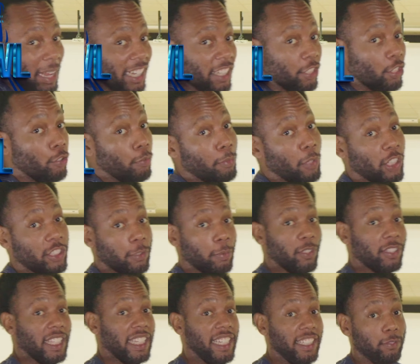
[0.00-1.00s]
I can do multiple
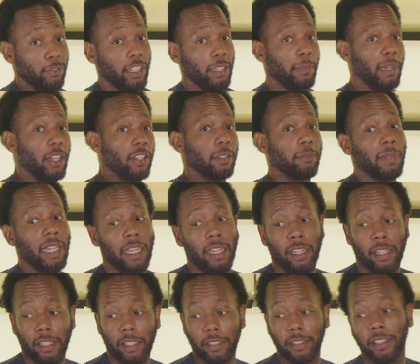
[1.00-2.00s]
things with the bowling
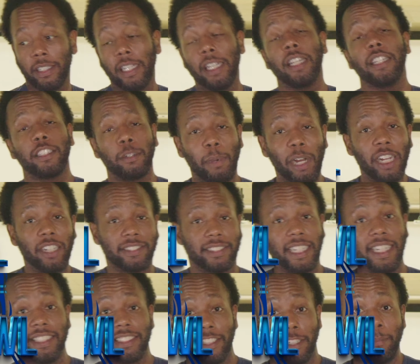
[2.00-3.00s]
ball, the ball
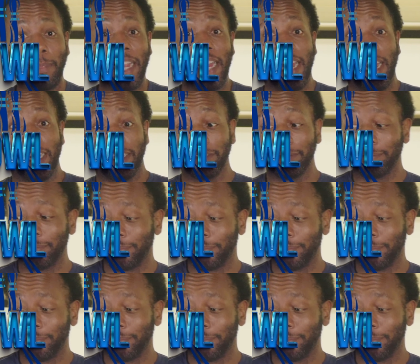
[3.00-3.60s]
stays in the bag.